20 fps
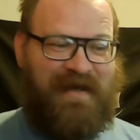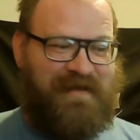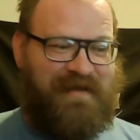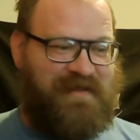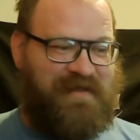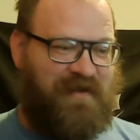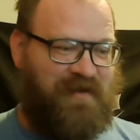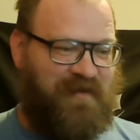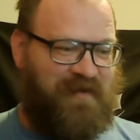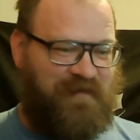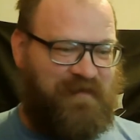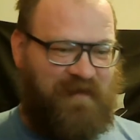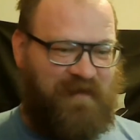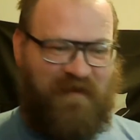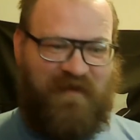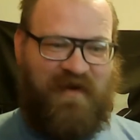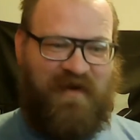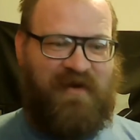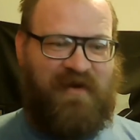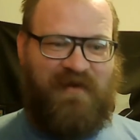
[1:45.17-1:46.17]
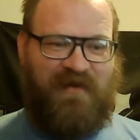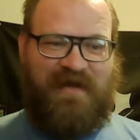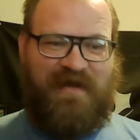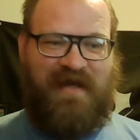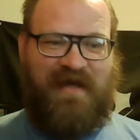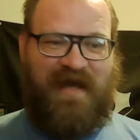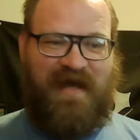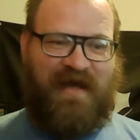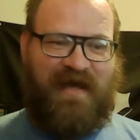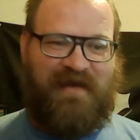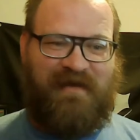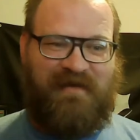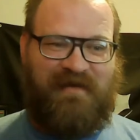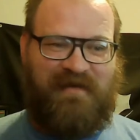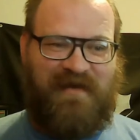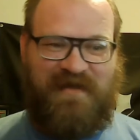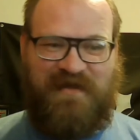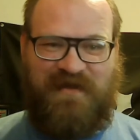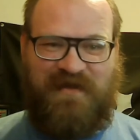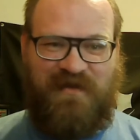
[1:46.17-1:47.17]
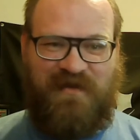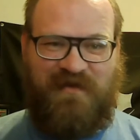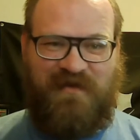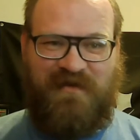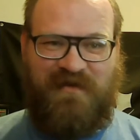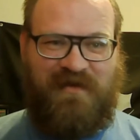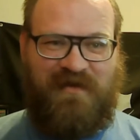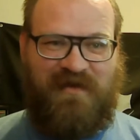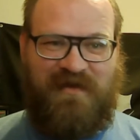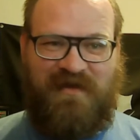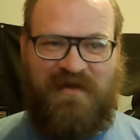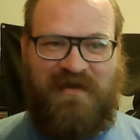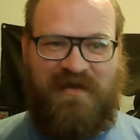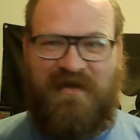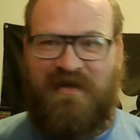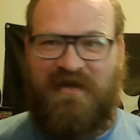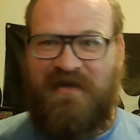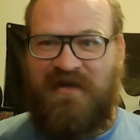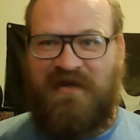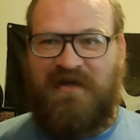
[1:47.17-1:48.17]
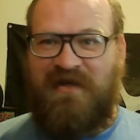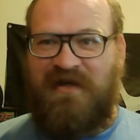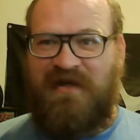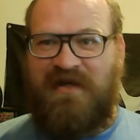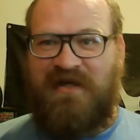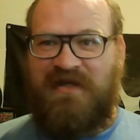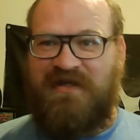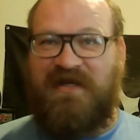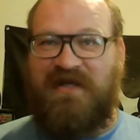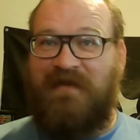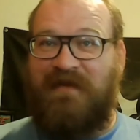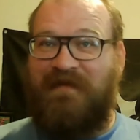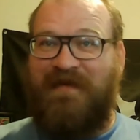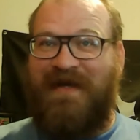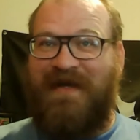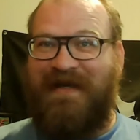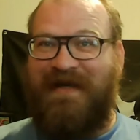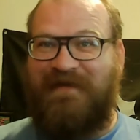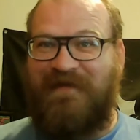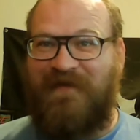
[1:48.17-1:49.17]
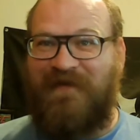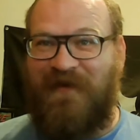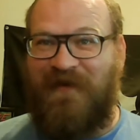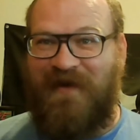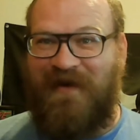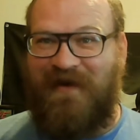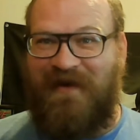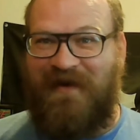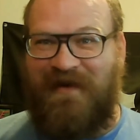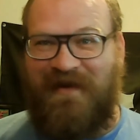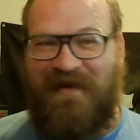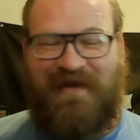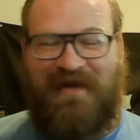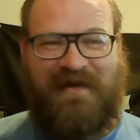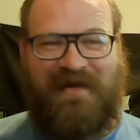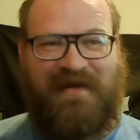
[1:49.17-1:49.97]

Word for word: So I figured, what the heck? Let's do something for y'all.